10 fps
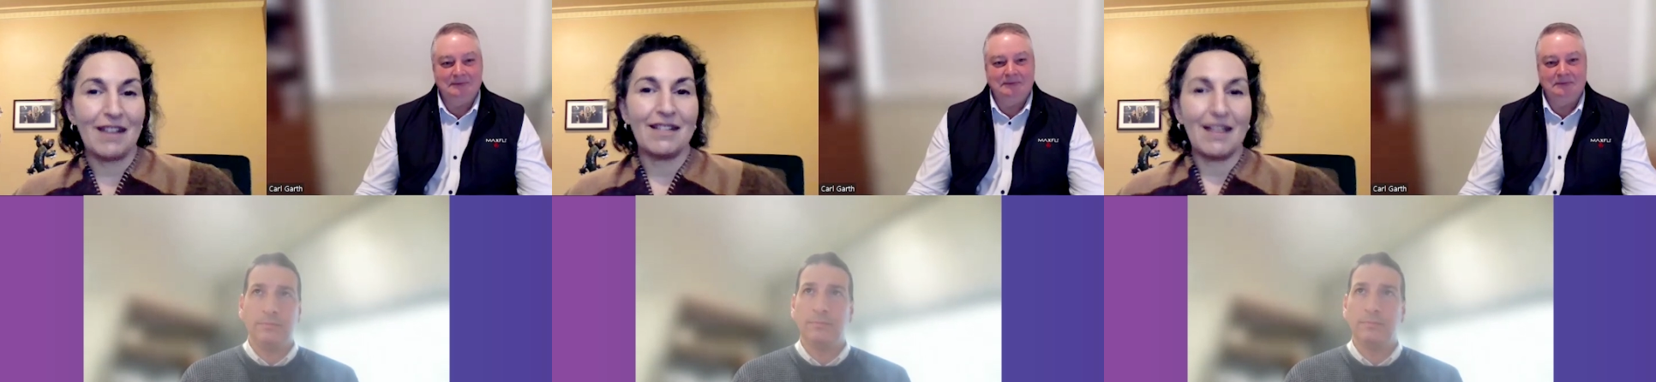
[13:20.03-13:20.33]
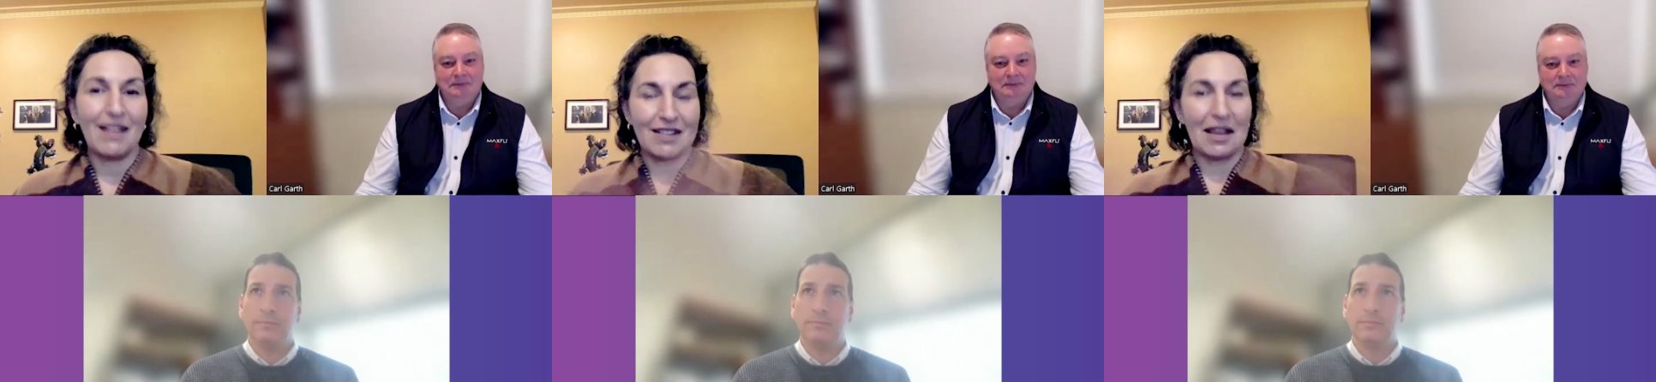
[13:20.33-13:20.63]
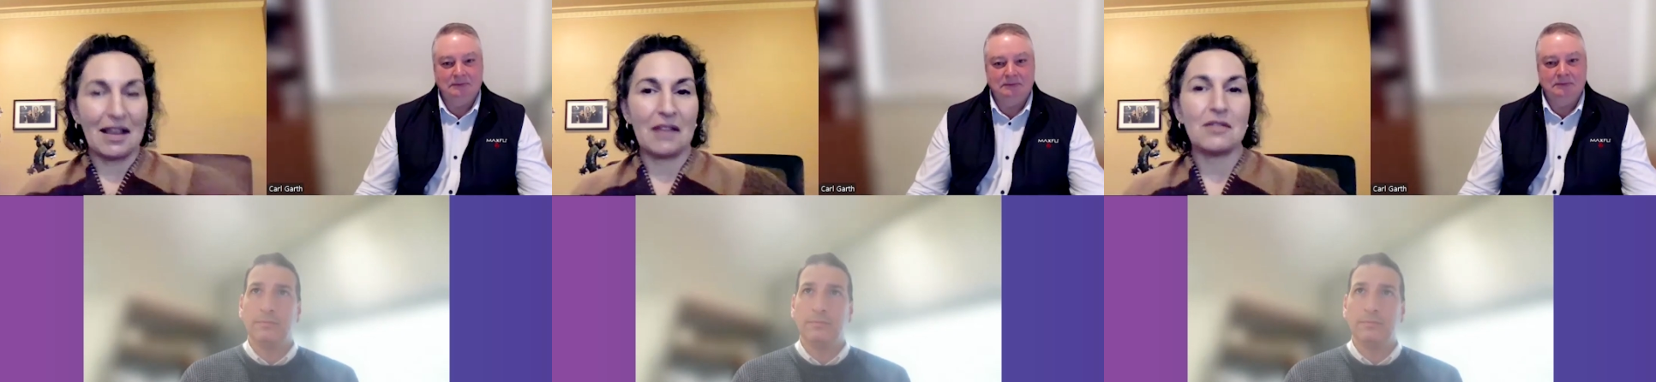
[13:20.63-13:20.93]
Speaker 1: as a
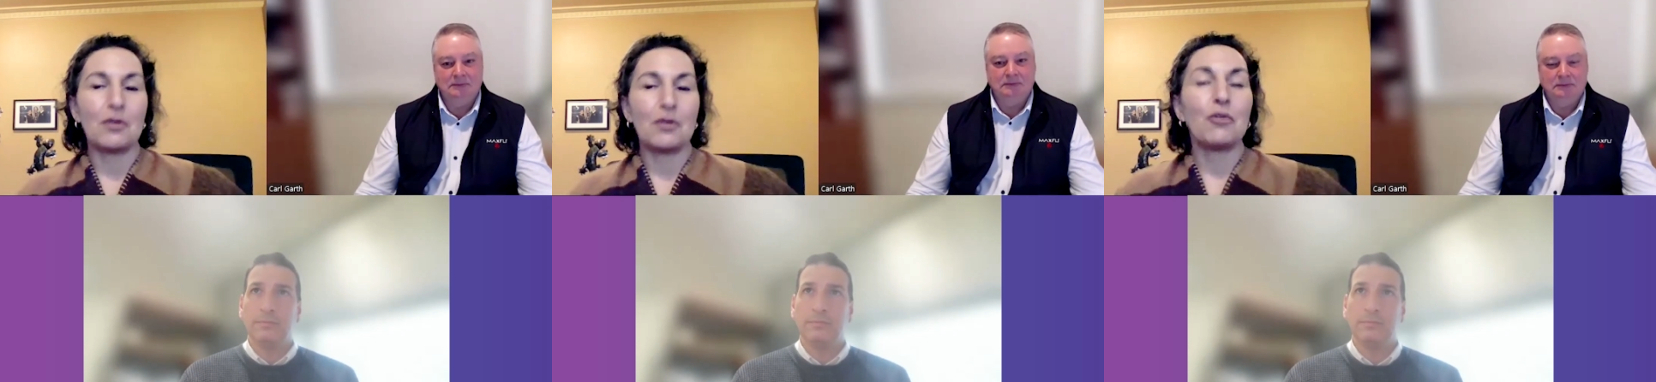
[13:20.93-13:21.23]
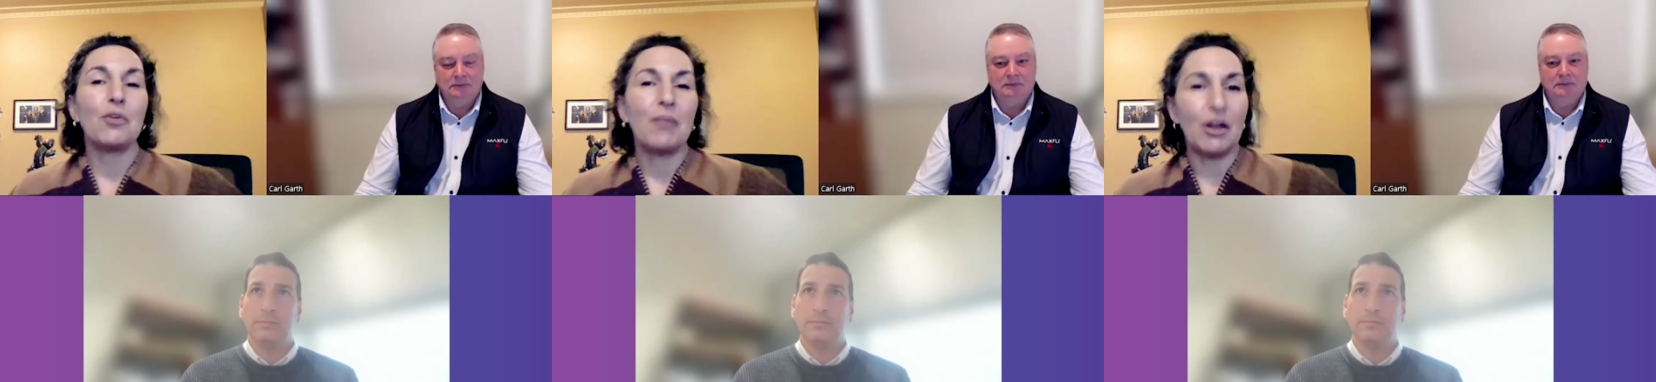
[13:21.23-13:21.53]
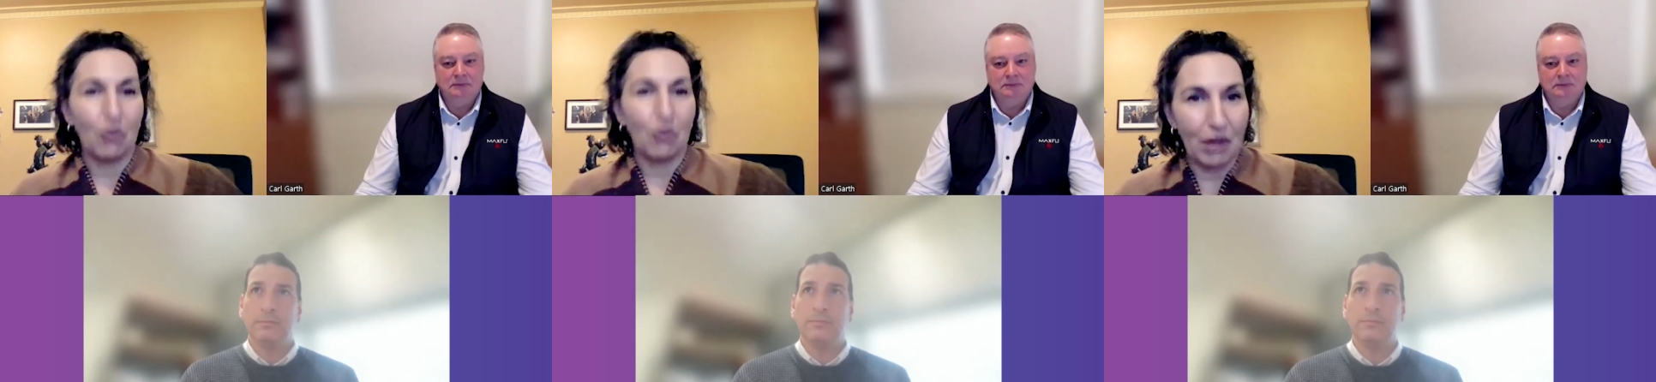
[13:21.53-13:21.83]
council group in
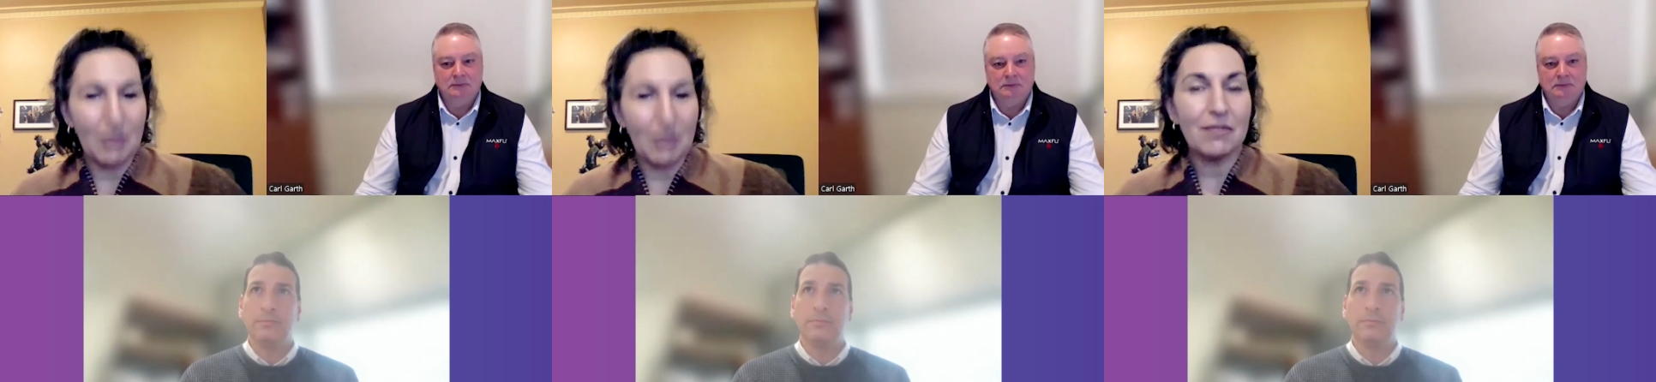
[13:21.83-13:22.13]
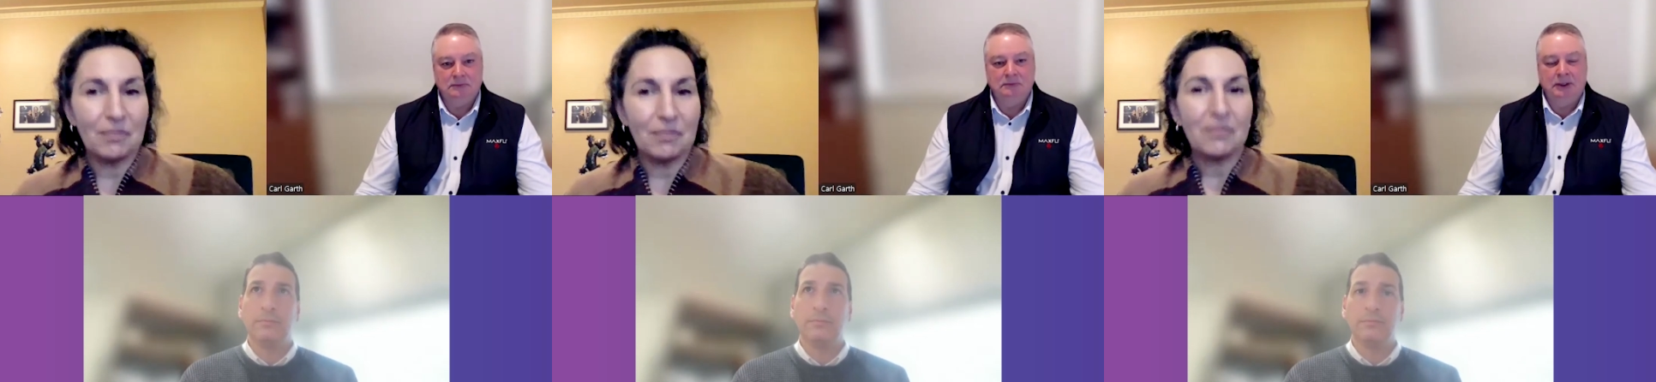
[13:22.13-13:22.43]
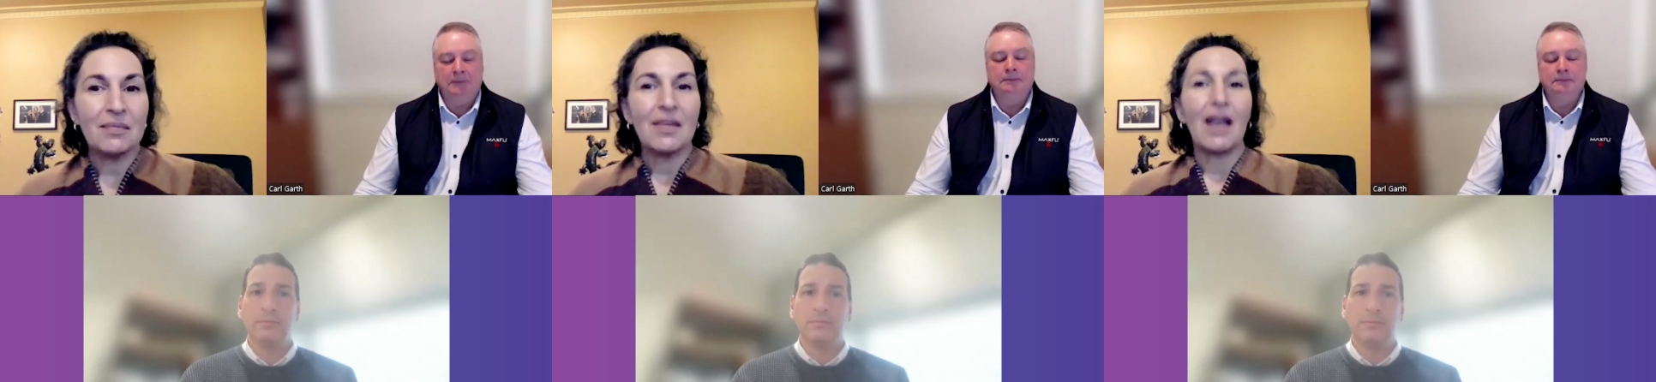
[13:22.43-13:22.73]
agreement.
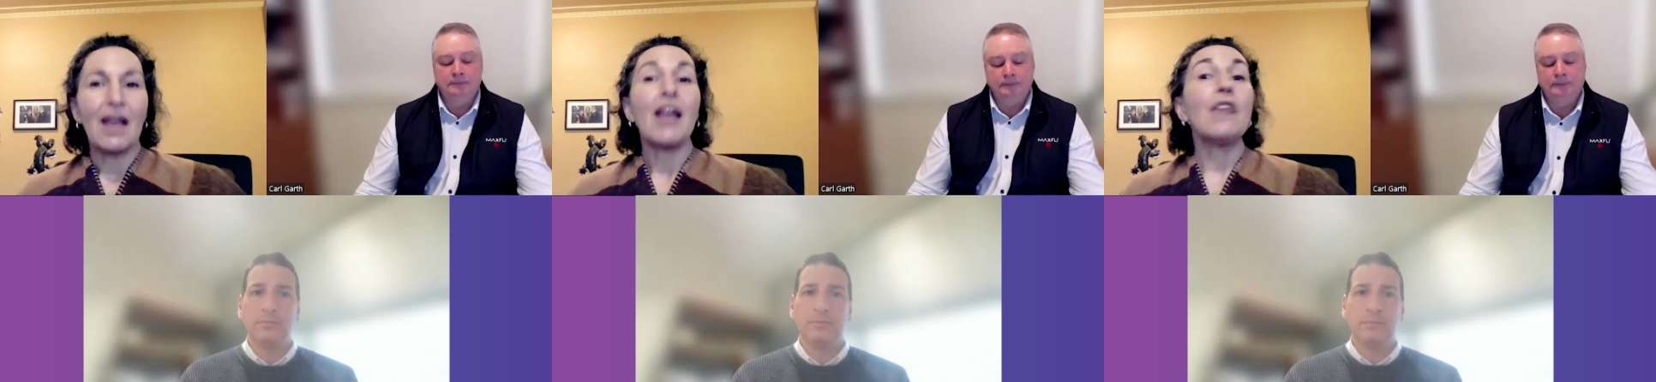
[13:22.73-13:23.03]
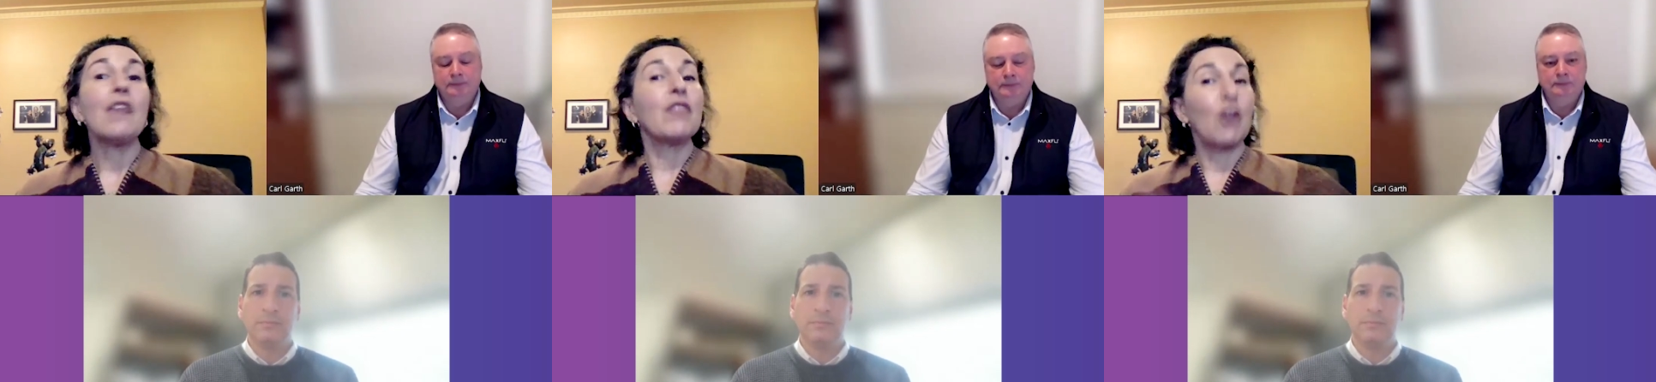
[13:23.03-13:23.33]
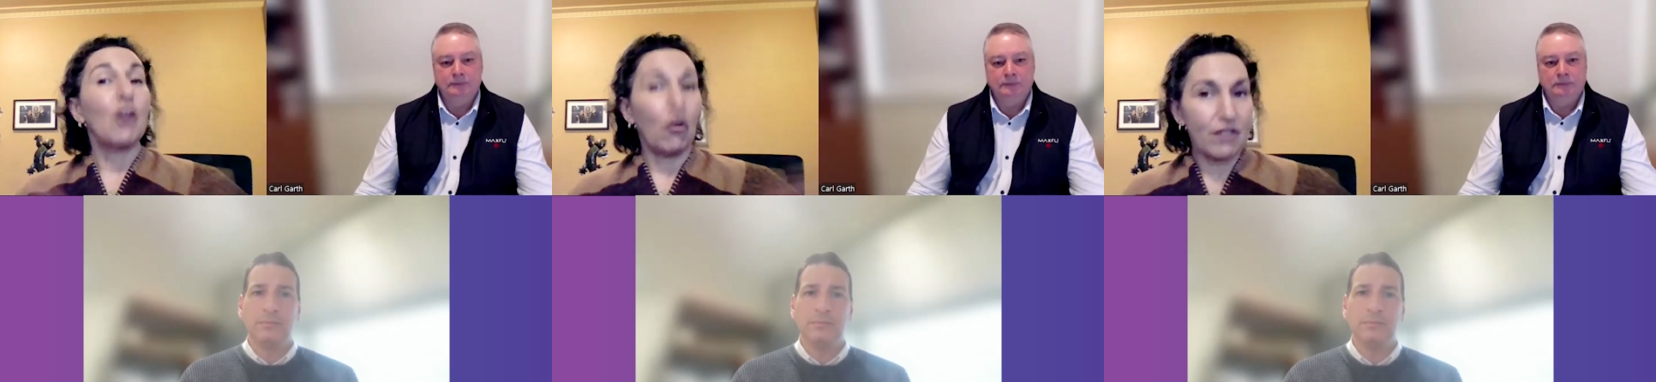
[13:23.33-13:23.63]
Yep. Even the
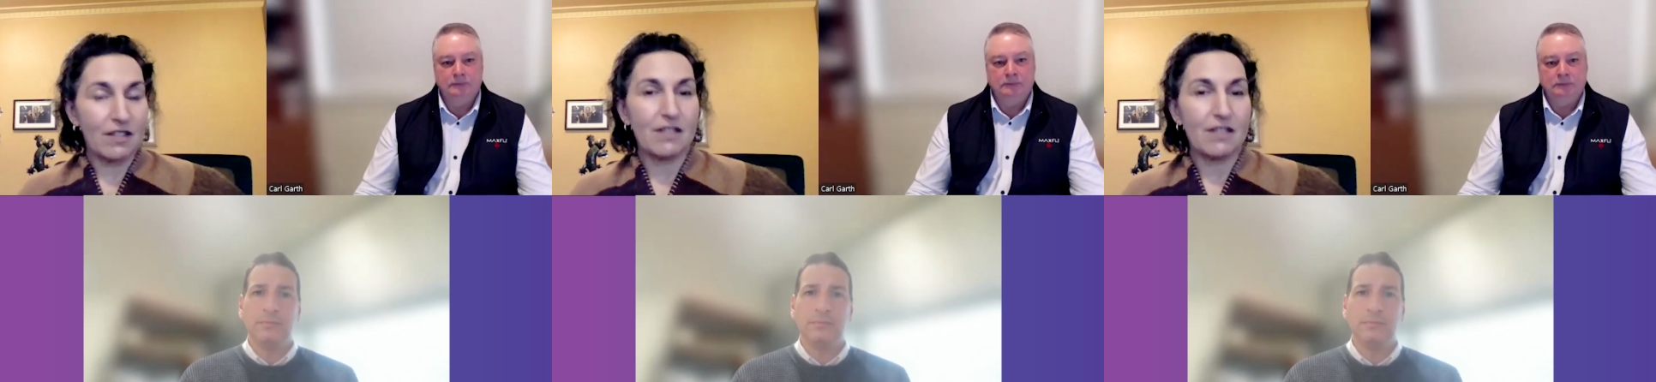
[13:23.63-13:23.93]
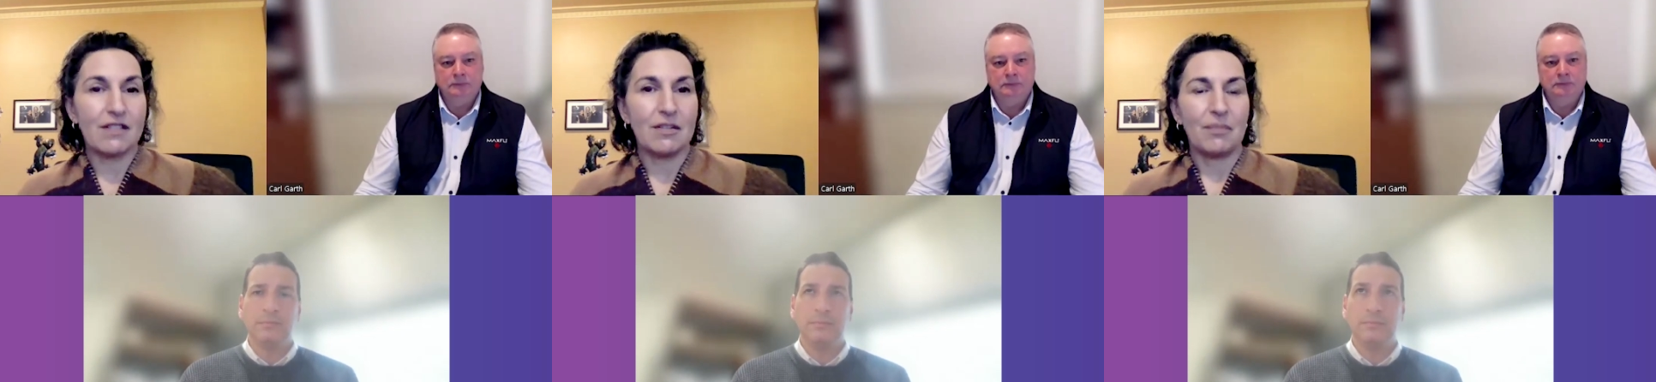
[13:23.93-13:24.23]
officers